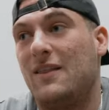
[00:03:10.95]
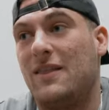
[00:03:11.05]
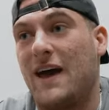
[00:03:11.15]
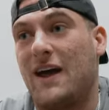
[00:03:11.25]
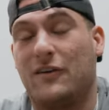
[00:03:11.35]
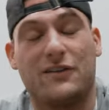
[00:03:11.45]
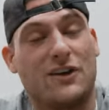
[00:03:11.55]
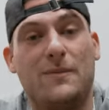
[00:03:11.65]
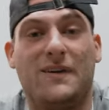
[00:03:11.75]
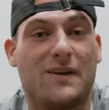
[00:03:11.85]
that there's
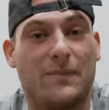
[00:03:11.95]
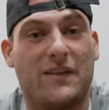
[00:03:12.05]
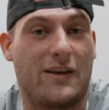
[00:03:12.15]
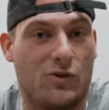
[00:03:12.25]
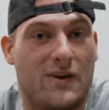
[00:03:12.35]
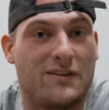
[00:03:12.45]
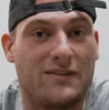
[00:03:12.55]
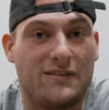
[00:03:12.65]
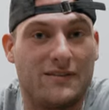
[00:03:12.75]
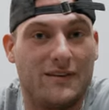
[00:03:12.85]
going to be something that you
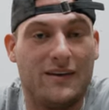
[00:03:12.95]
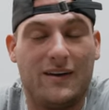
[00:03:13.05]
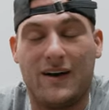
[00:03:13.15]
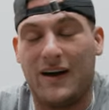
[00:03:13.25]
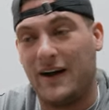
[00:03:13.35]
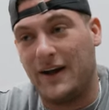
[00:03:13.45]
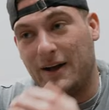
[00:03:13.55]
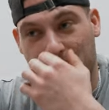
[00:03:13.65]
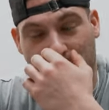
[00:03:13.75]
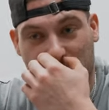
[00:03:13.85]
miss.
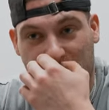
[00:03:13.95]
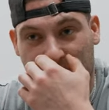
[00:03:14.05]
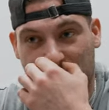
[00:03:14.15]
Um,